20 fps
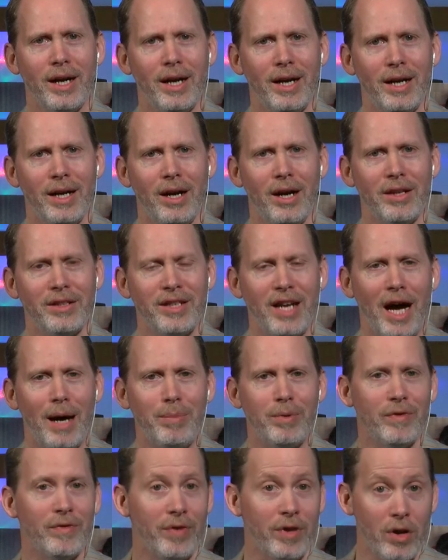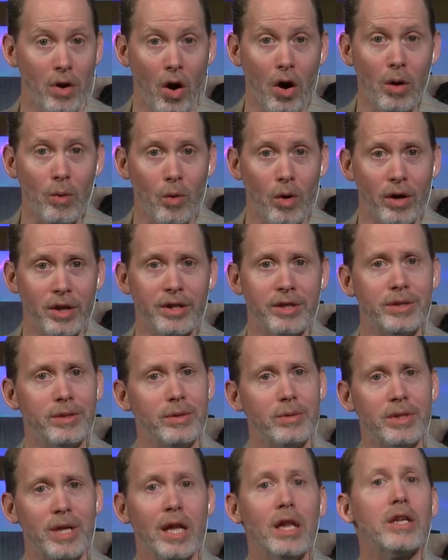uh, on top of the artwork
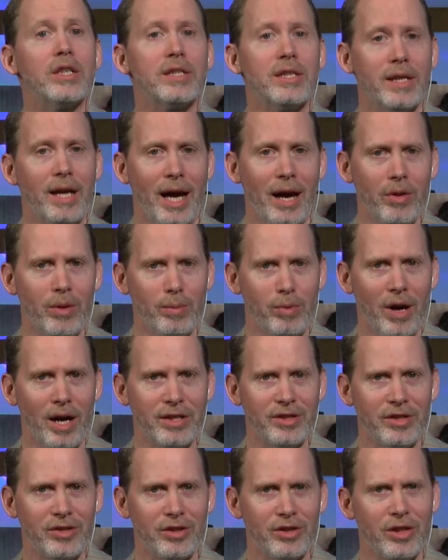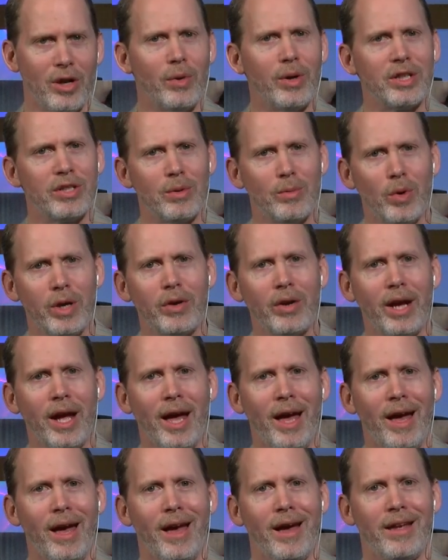to tell us how the process is going. So I'm wondering,
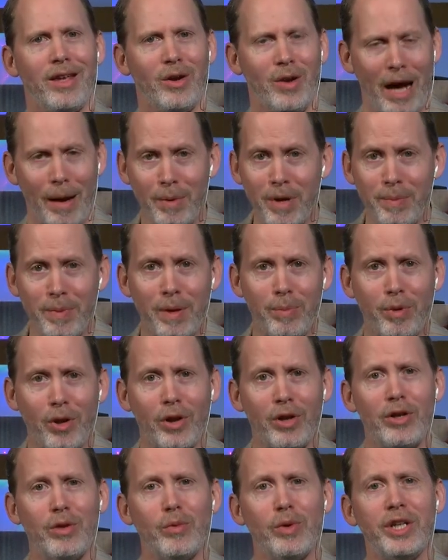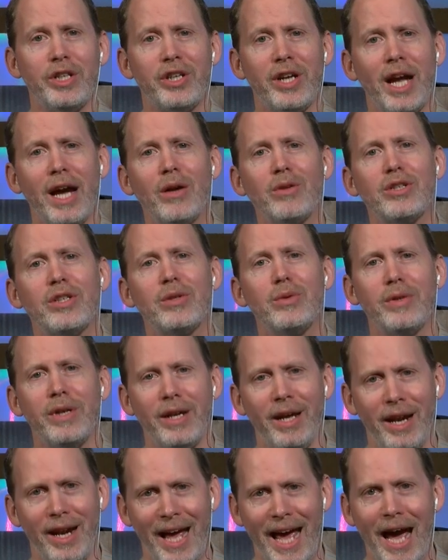you know, how many people are you reaching out to
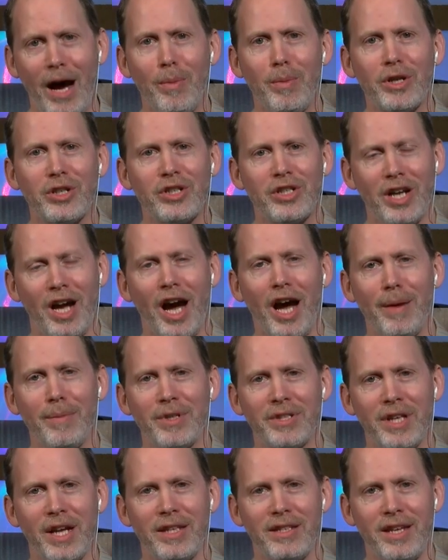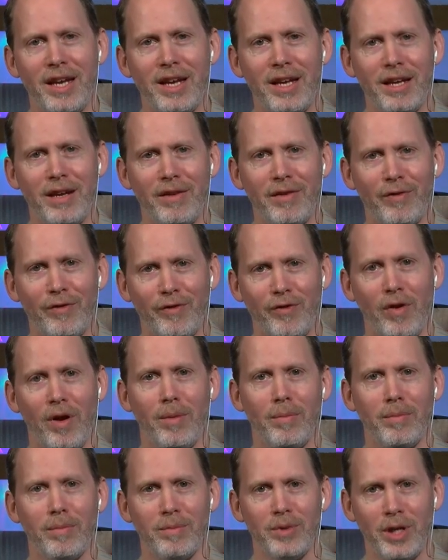and, and how much time is that taking
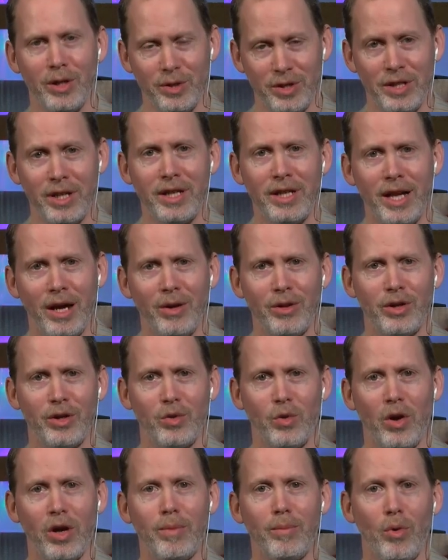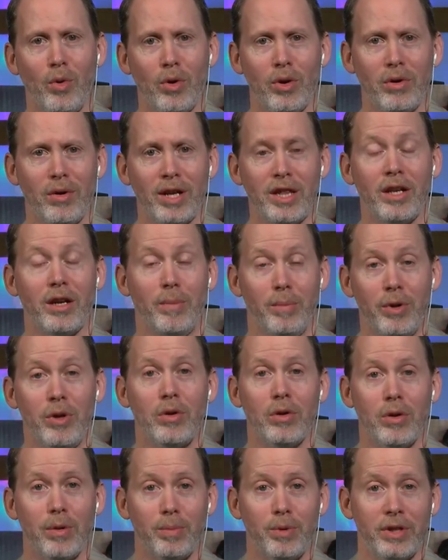from, you know, sitting down at the drawing board or at the
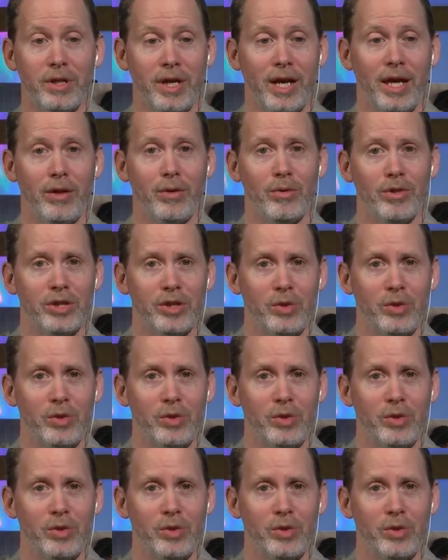computer to put together the